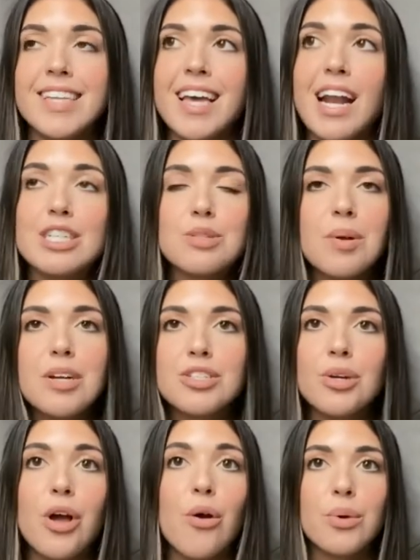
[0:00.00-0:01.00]
and I just wanted to
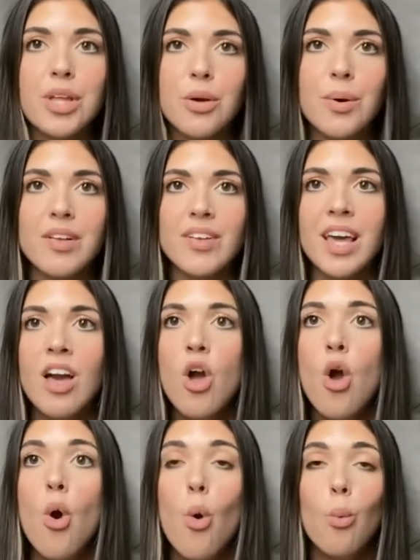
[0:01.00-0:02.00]
show y'all really quickly
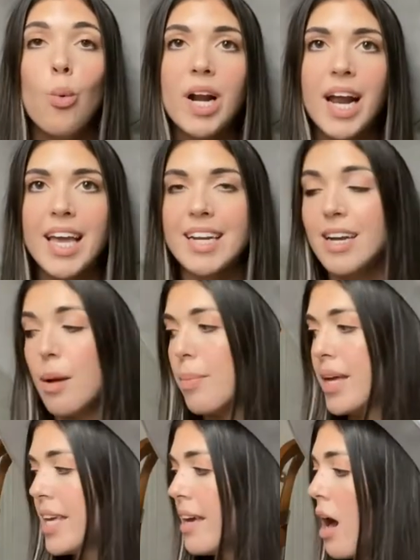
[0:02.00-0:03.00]
what I ended up
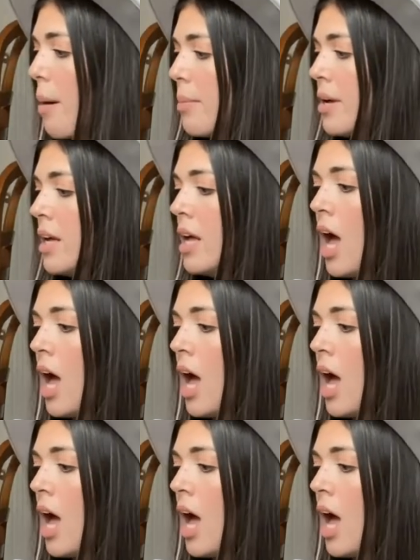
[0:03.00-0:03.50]
picking up.